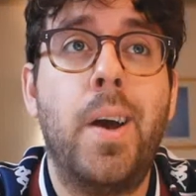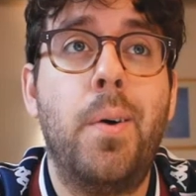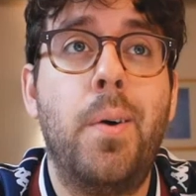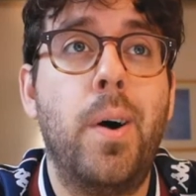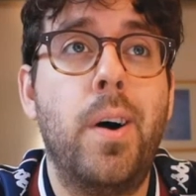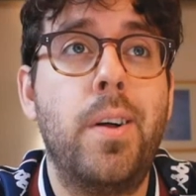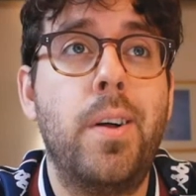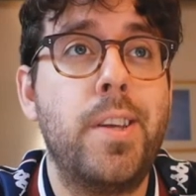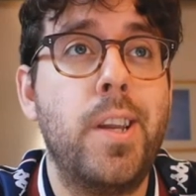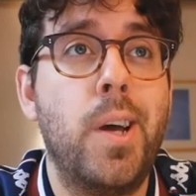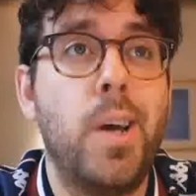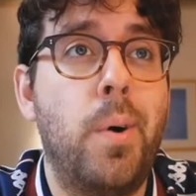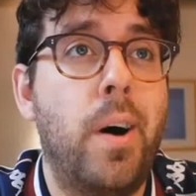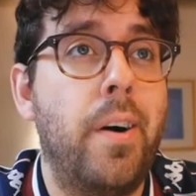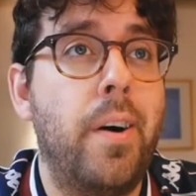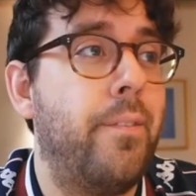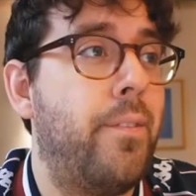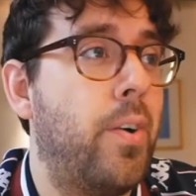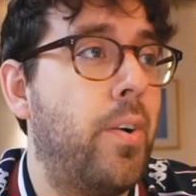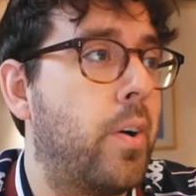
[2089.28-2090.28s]
well, you know
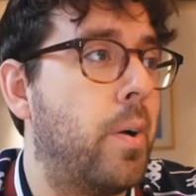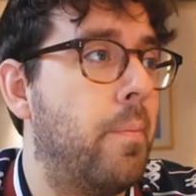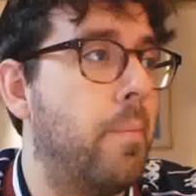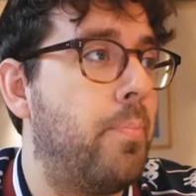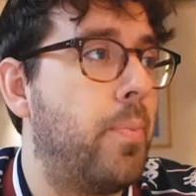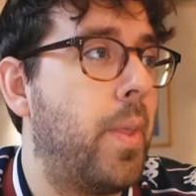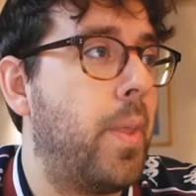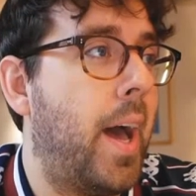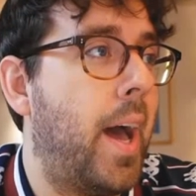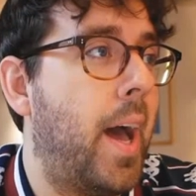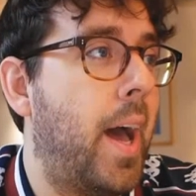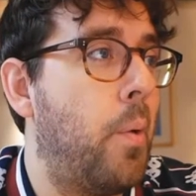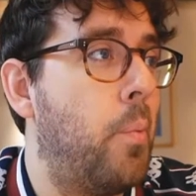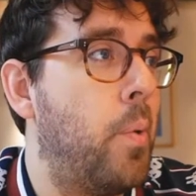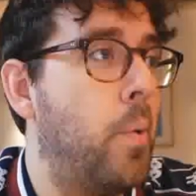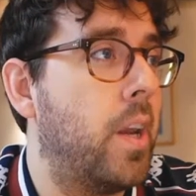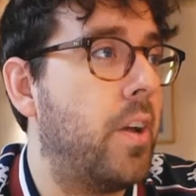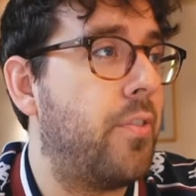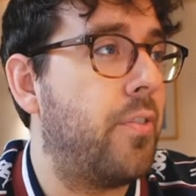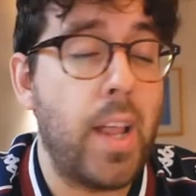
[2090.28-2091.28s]
what, fuck them. We're
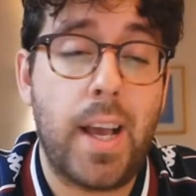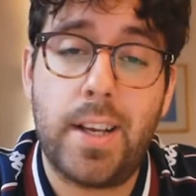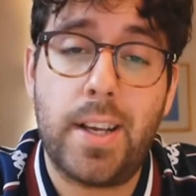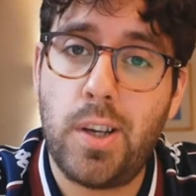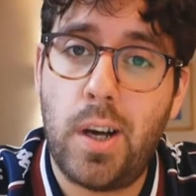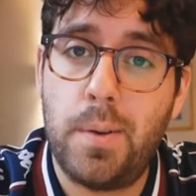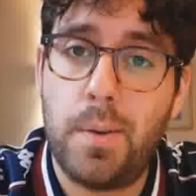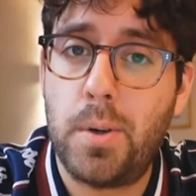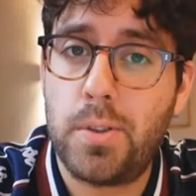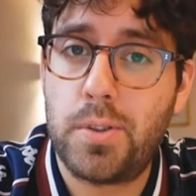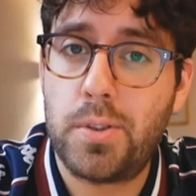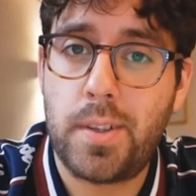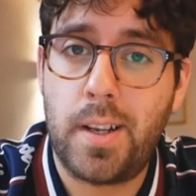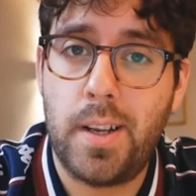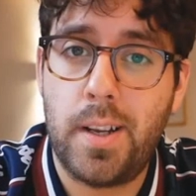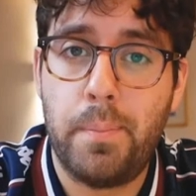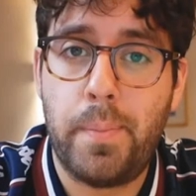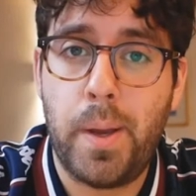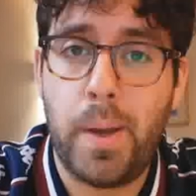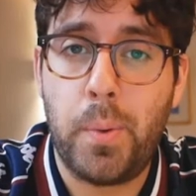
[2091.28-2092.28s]
going to flex our muscles a
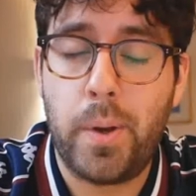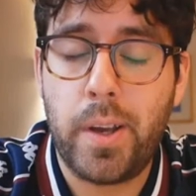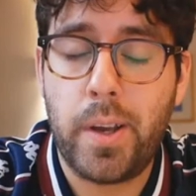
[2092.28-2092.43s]
little bit.